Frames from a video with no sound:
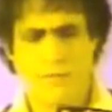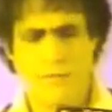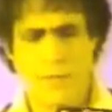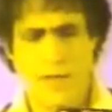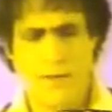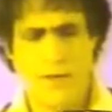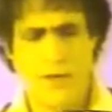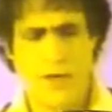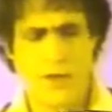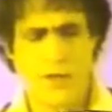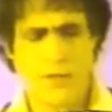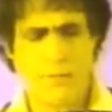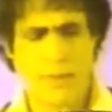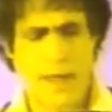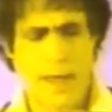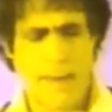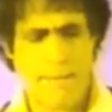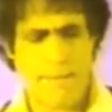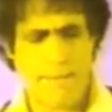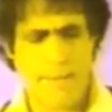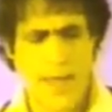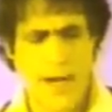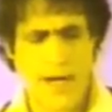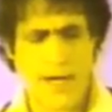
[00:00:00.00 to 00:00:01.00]
Been used
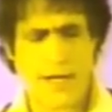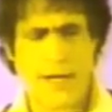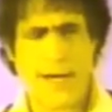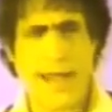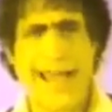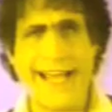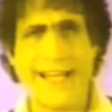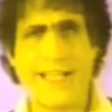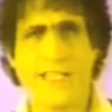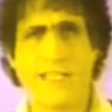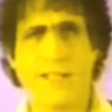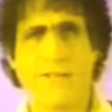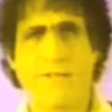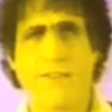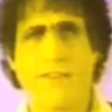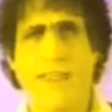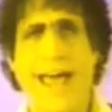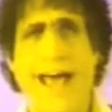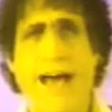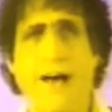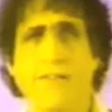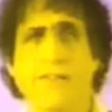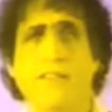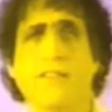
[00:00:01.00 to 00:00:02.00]
by many tens of
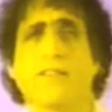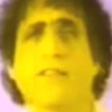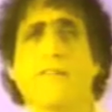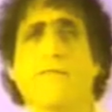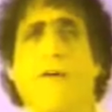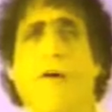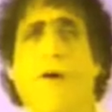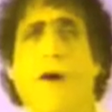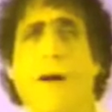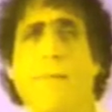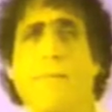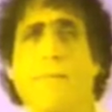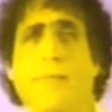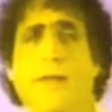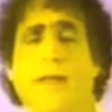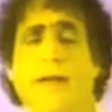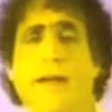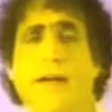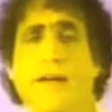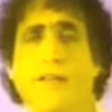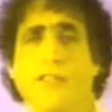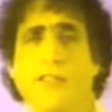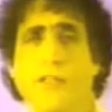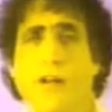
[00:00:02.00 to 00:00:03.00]
thousands of harp
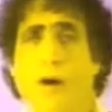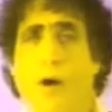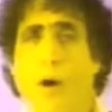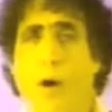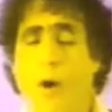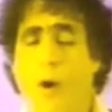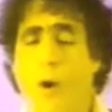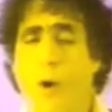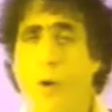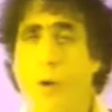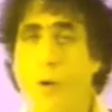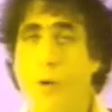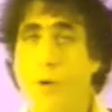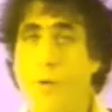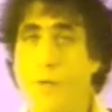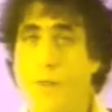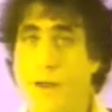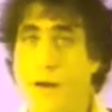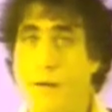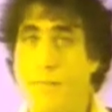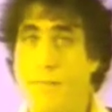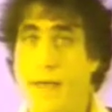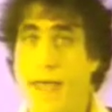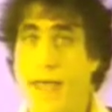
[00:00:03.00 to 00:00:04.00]
players to hone
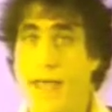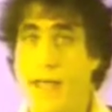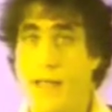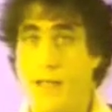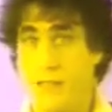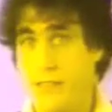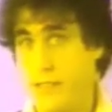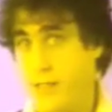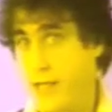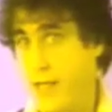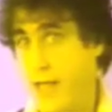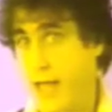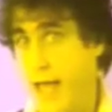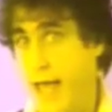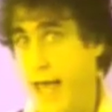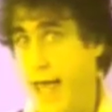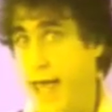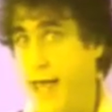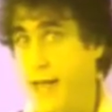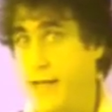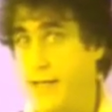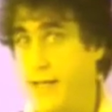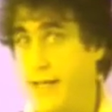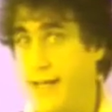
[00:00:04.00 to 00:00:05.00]
their bends
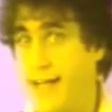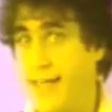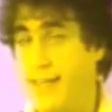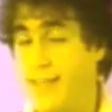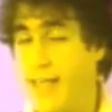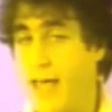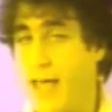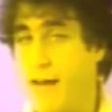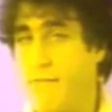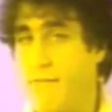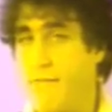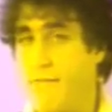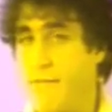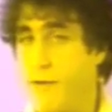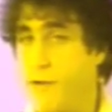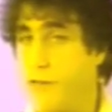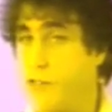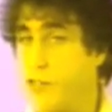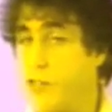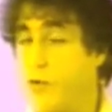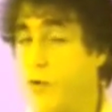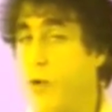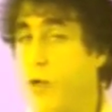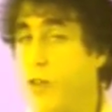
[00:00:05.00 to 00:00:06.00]
and to get that
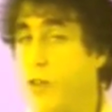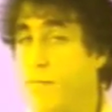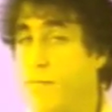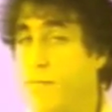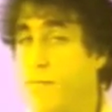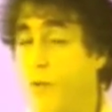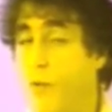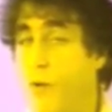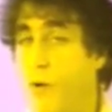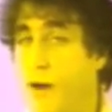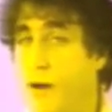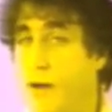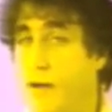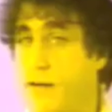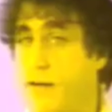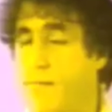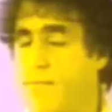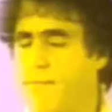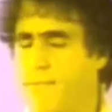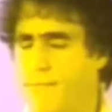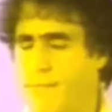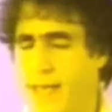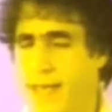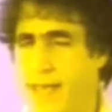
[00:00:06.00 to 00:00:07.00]
first all-important
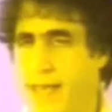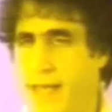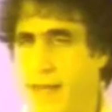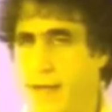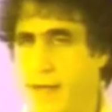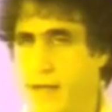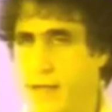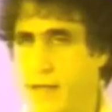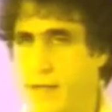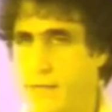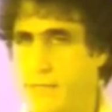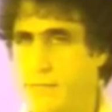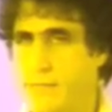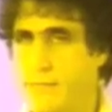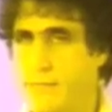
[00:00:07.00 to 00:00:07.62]
bend.